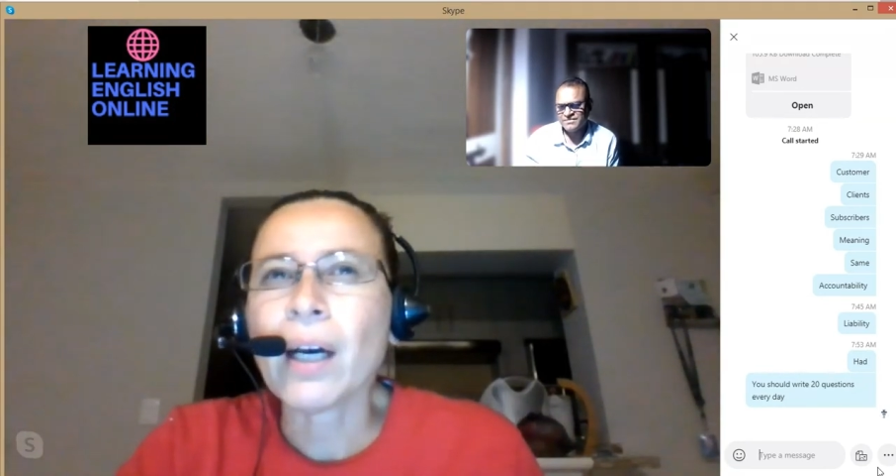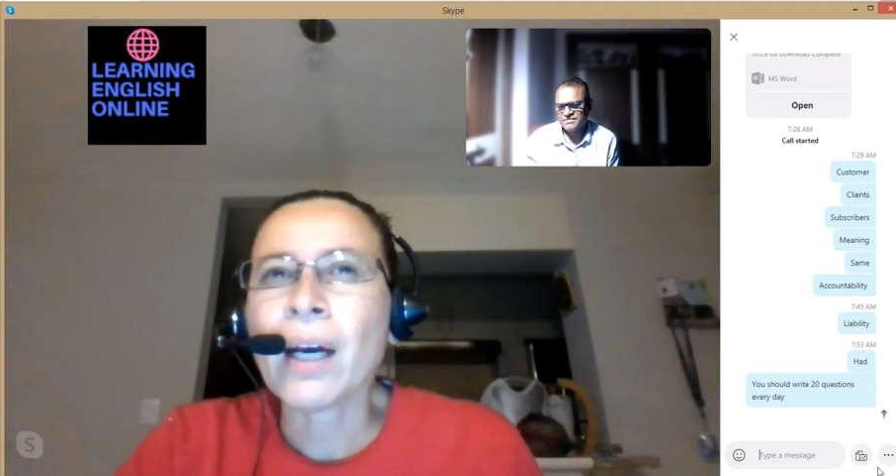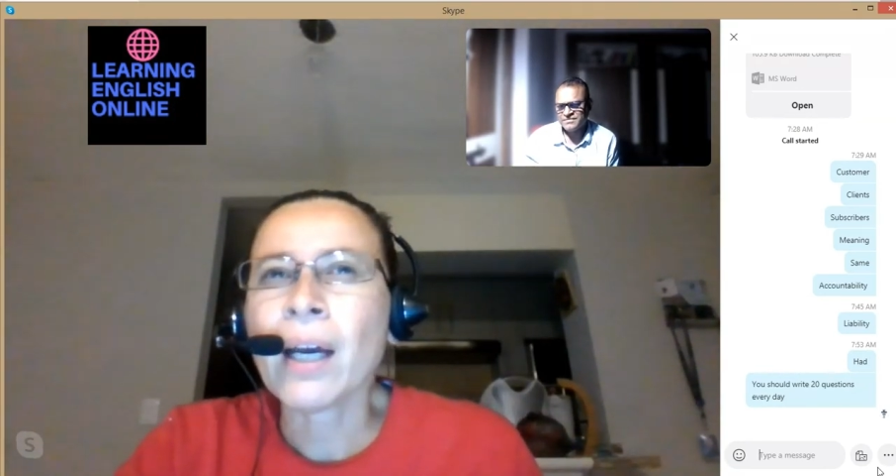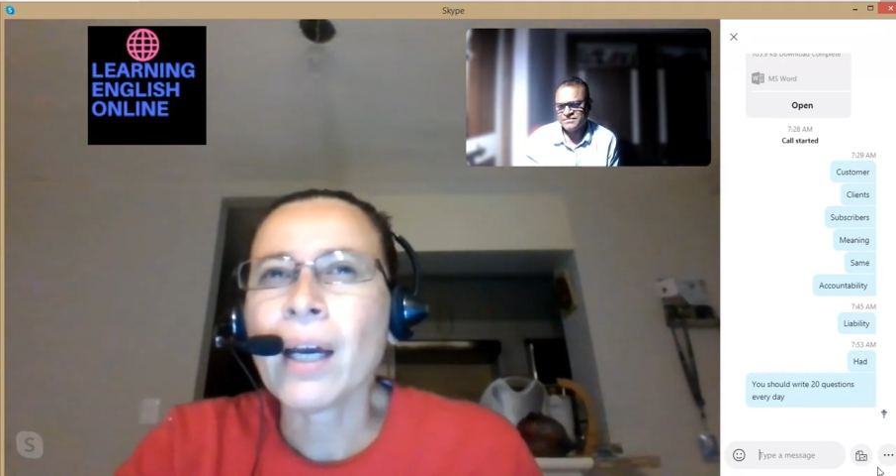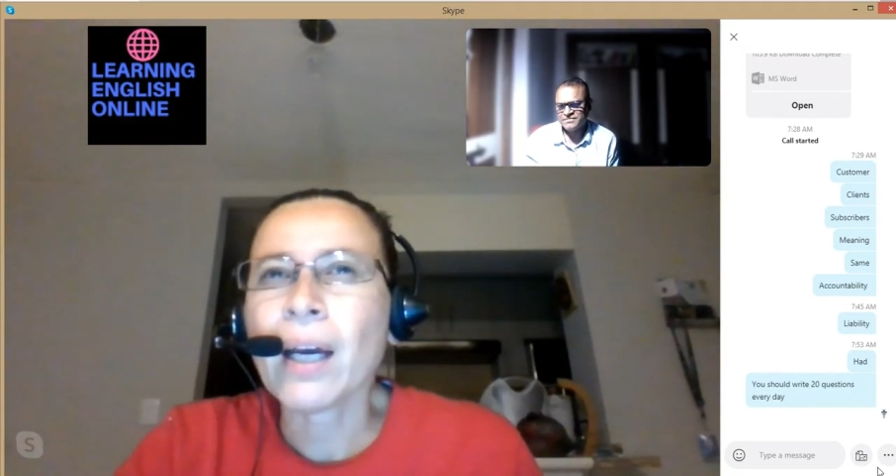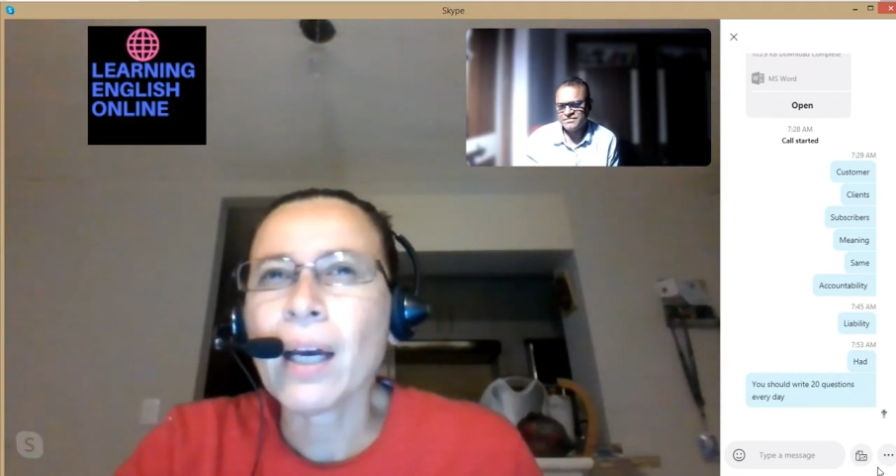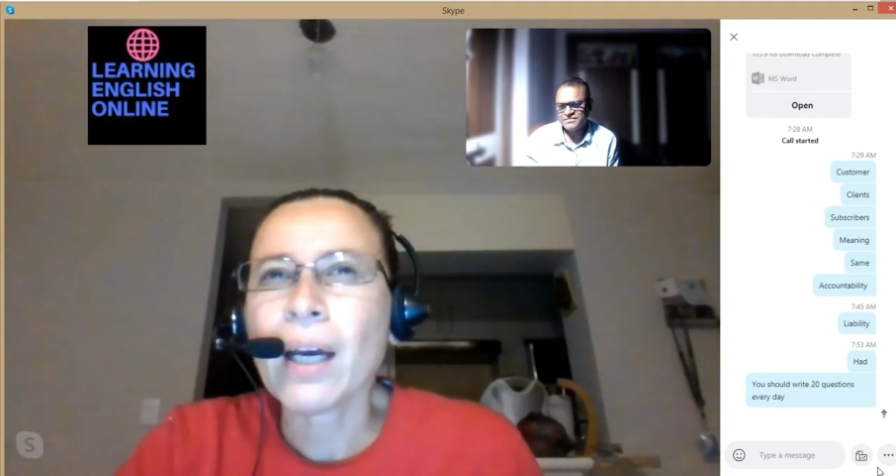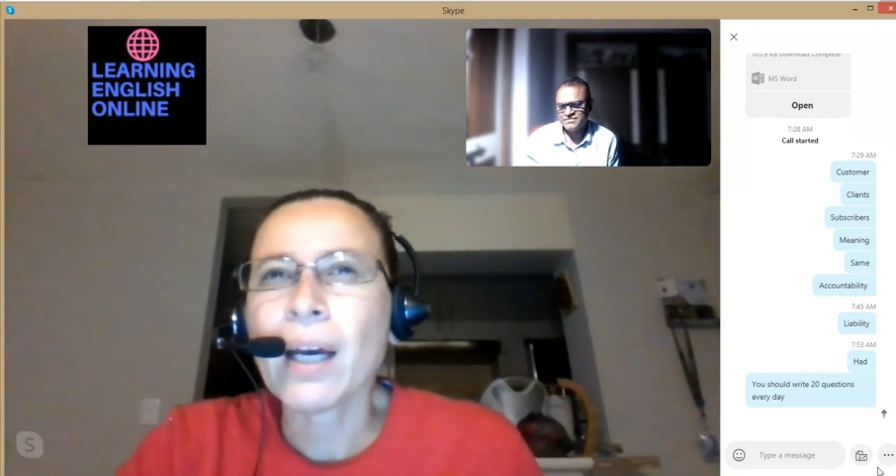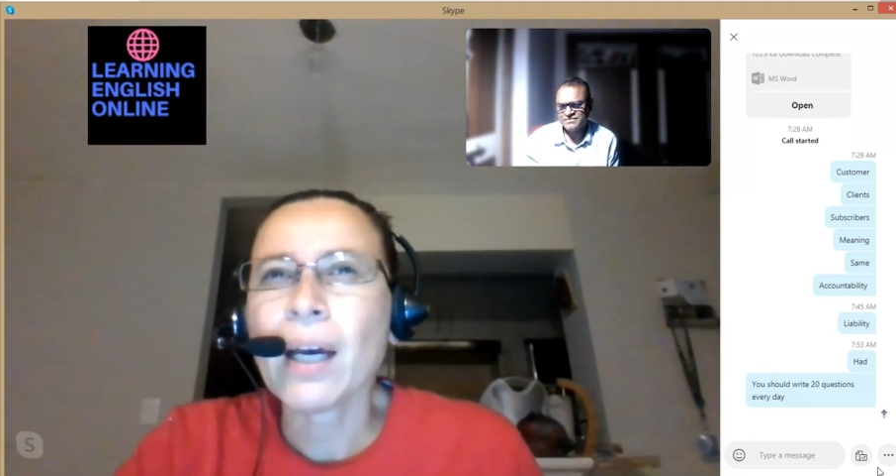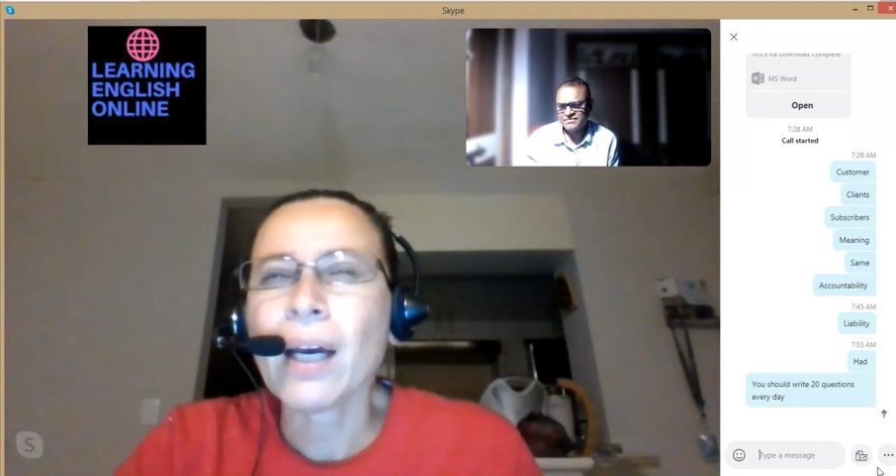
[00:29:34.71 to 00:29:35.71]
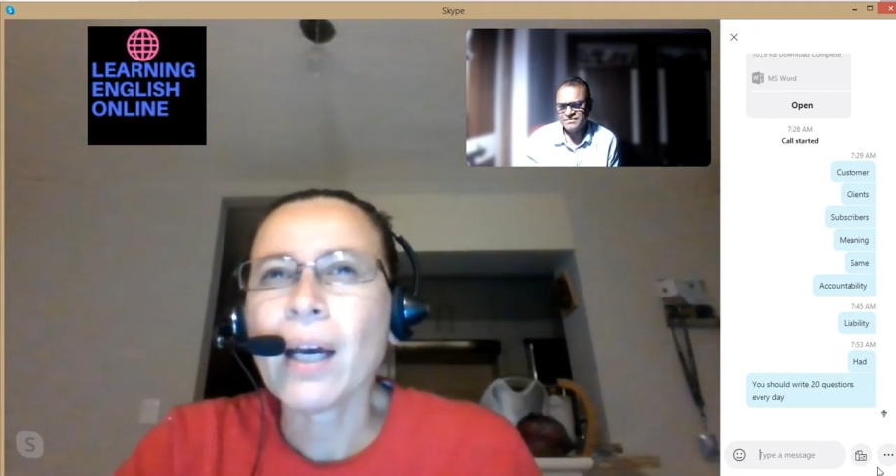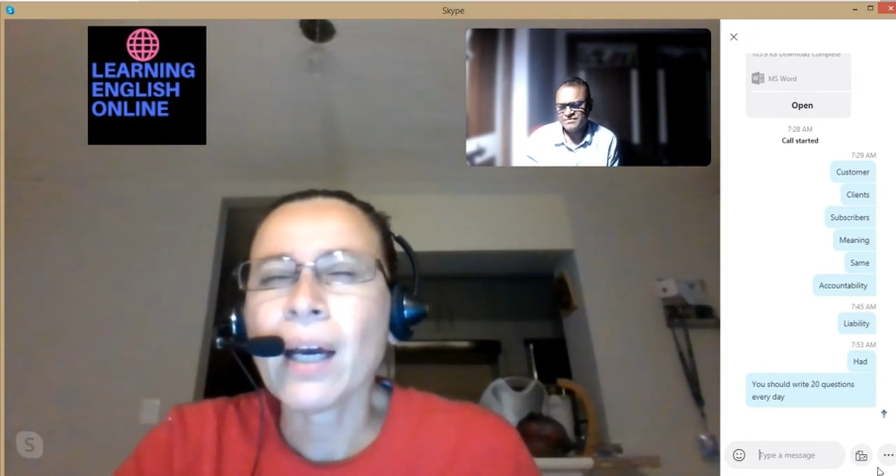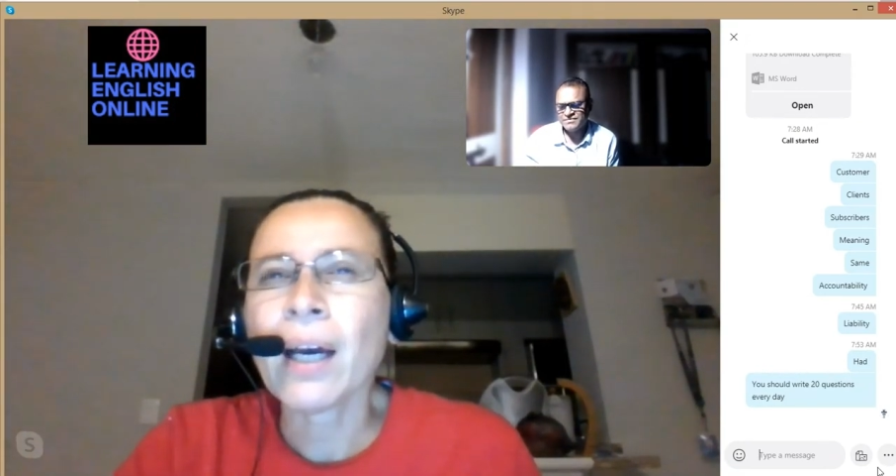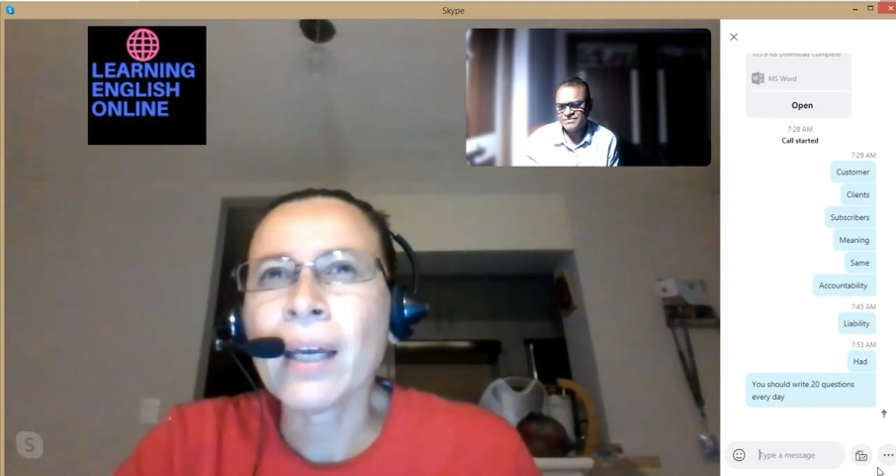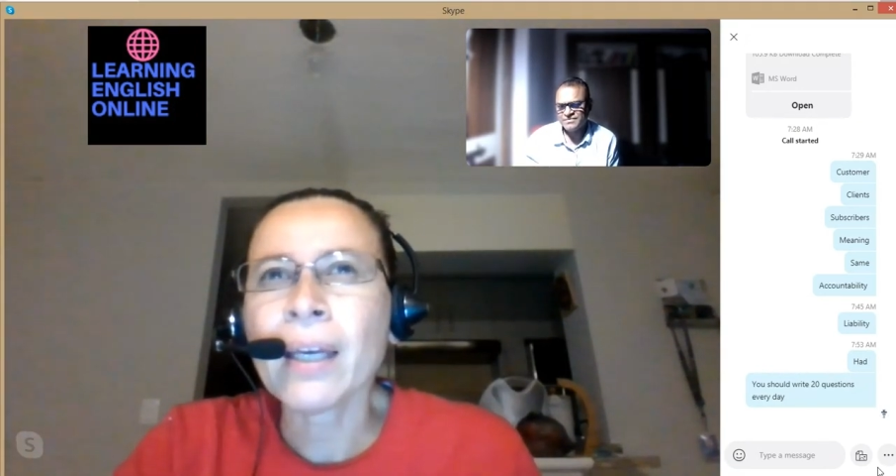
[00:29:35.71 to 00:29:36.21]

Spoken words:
I